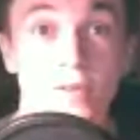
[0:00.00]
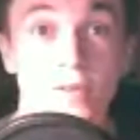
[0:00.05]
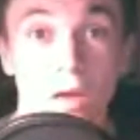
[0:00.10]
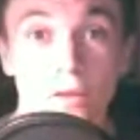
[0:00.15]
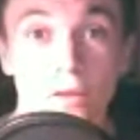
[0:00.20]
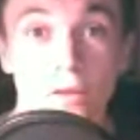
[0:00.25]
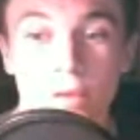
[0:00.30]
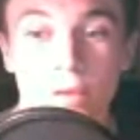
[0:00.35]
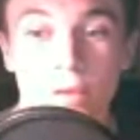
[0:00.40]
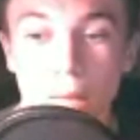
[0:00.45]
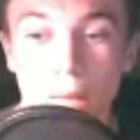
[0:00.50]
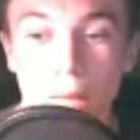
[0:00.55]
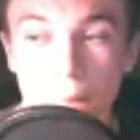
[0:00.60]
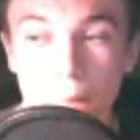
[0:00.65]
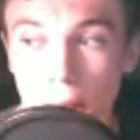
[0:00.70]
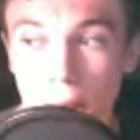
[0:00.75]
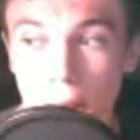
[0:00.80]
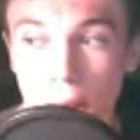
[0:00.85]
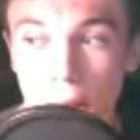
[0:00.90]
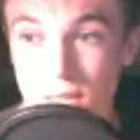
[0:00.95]
stuff,
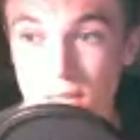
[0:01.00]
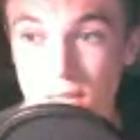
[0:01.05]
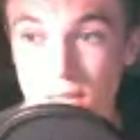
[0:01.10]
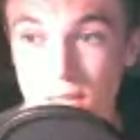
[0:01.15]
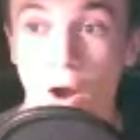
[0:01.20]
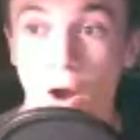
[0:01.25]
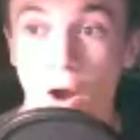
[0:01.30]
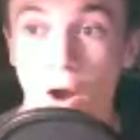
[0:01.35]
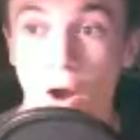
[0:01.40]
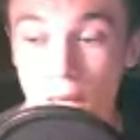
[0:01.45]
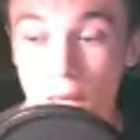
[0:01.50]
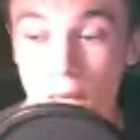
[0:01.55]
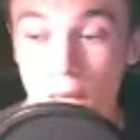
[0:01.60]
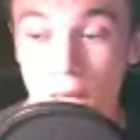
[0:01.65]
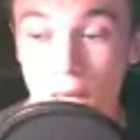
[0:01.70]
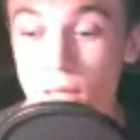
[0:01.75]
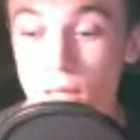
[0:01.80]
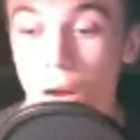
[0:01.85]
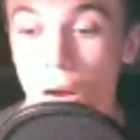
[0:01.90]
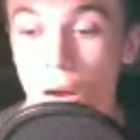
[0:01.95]
because
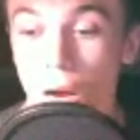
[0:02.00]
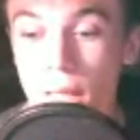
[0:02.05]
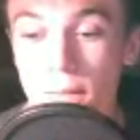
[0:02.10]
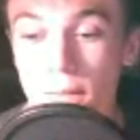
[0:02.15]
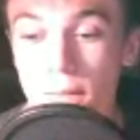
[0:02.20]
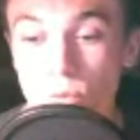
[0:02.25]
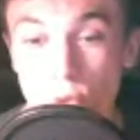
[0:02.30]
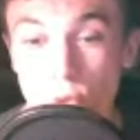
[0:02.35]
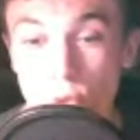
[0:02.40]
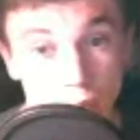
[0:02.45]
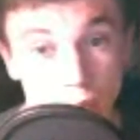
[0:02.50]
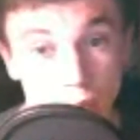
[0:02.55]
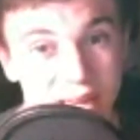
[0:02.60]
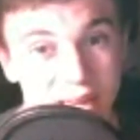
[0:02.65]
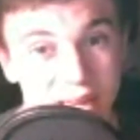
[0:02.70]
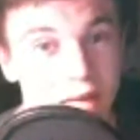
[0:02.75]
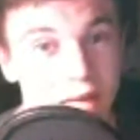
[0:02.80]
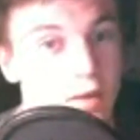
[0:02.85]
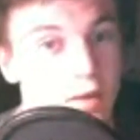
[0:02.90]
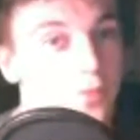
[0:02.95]
I'm
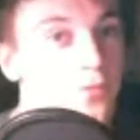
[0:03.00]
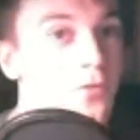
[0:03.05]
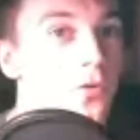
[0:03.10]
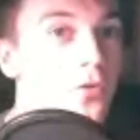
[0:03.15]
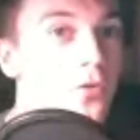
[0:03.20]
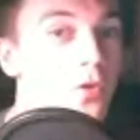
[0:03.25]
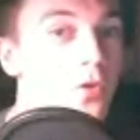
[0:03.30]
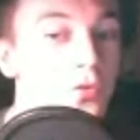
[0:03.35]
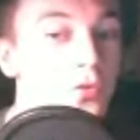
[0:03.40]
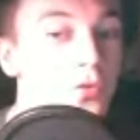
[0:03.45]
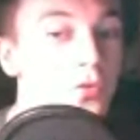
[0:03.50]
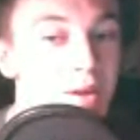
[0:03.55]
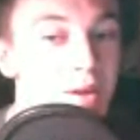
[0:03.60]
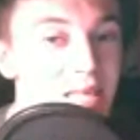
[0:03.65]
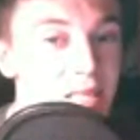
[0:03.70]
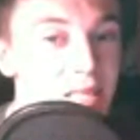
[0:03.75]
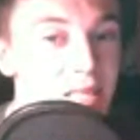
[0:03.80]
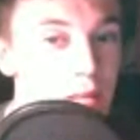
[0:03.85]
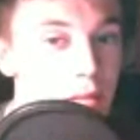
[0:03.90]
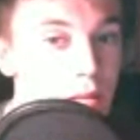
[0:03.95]
training for a
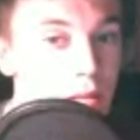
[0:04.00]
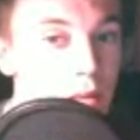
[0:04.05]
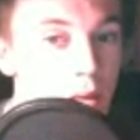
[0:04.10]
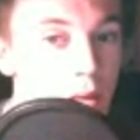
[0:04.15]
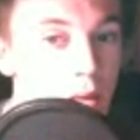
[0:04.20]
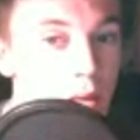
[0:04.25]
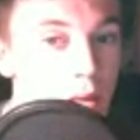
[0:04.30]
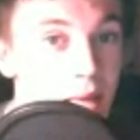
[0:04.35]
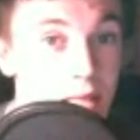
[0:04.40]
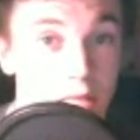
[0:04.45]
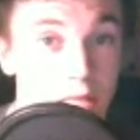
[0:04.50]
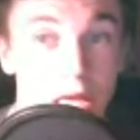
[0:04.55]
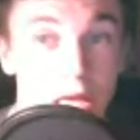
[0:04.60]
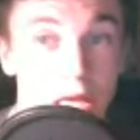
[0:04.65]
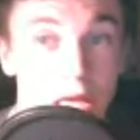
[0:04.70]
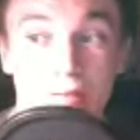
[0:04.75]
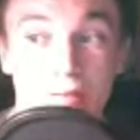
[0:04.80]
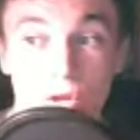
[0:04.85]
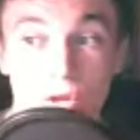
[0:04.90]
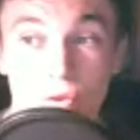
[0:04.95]
reason instead
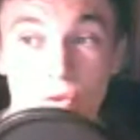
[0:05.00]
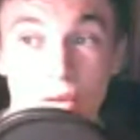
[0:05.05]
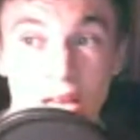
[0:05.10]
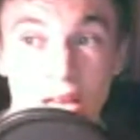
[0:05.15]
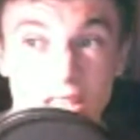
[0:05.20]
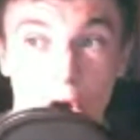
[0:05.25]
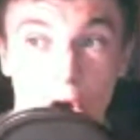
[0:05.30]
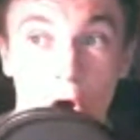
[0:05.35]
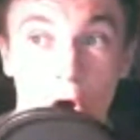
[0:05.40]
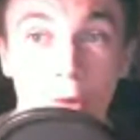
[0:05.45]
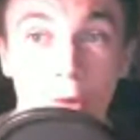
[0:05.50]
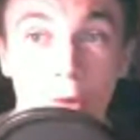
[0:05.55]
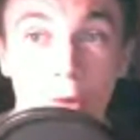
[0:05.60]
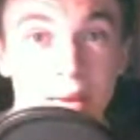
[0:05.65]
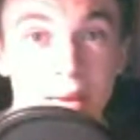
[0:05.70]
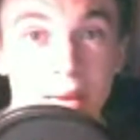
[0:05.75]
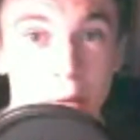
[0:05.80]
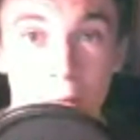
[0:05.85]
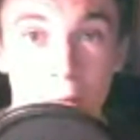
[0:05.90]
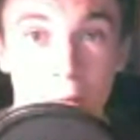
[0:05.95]
of doing it as a hobby
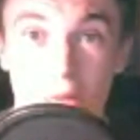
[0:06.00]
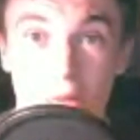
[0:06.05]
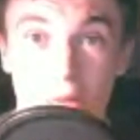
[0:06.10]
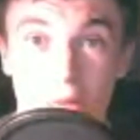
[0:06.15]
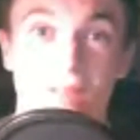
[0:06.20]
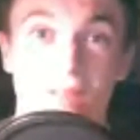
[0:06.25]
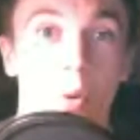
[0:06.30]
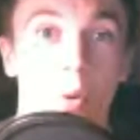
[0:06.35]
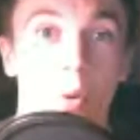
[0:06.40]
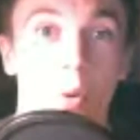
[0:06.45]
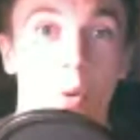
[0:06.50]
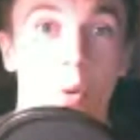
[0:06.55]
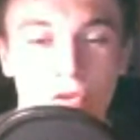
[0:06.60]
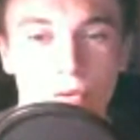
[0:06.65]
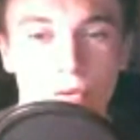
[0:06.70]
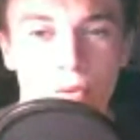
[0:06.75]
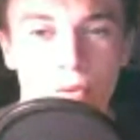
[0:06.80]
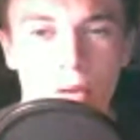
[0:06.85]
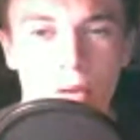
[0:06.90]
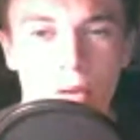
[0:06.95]
and whenever I want
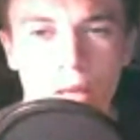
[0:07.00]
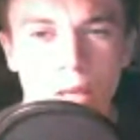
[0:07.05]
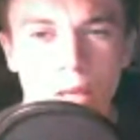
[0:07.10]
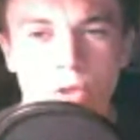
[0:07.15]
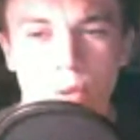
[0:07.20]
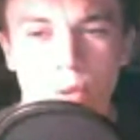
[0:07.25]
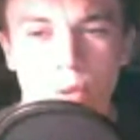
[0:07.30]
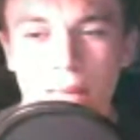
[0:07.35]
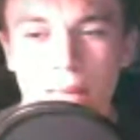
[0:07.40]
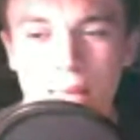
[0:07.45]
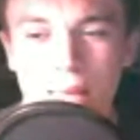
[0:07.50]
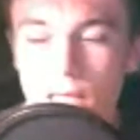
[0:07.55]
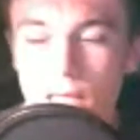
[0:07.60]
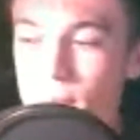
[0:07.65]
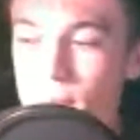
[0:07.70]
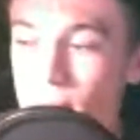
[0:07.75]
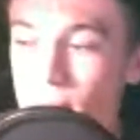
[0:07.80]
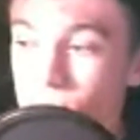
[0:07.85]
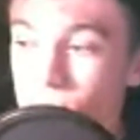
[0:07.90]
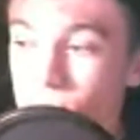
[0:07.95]
to. Training has
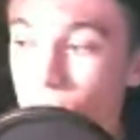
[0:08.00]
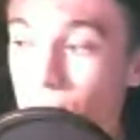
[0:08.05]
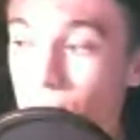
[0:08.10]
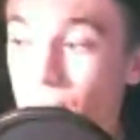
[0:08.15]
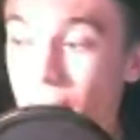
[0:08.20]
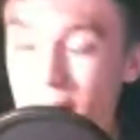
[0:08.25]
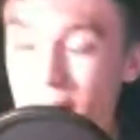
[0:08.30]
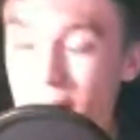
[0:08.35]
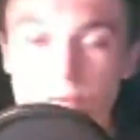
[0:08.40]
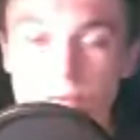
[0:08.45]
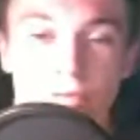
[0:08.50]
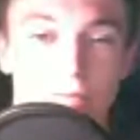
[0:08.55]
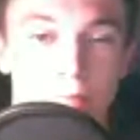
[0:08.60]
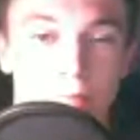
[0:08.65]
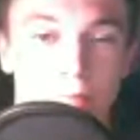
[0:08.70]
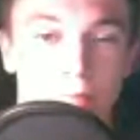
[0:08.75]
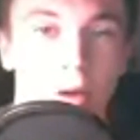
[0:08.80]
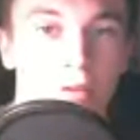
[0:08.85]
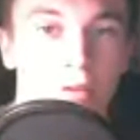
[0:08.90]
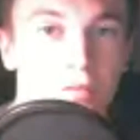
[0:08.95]
become a massive
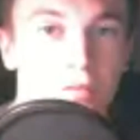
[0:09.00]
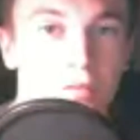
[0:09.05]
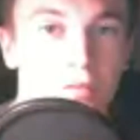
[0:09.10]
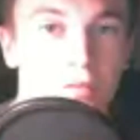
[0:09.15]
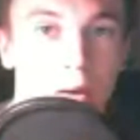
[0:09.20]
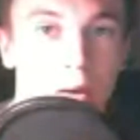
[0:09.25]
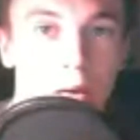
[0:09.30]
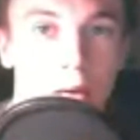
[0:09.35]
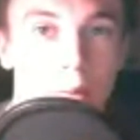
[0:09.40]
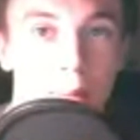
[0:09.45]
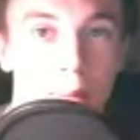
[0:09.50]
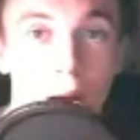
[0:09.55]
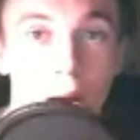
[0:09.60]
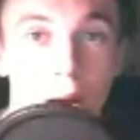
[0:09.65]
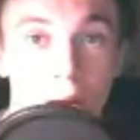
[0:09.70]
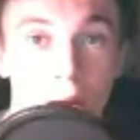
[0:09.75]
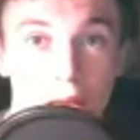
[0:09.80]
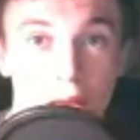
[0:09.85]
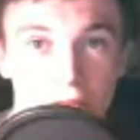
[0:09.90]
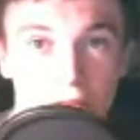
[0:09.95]
part
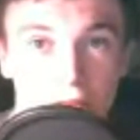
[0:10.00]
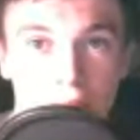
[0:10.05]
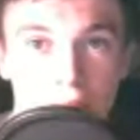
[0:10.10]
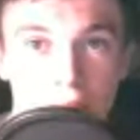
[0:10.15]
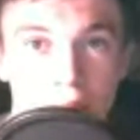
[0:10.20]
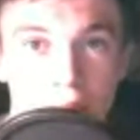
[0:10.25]
of the thing of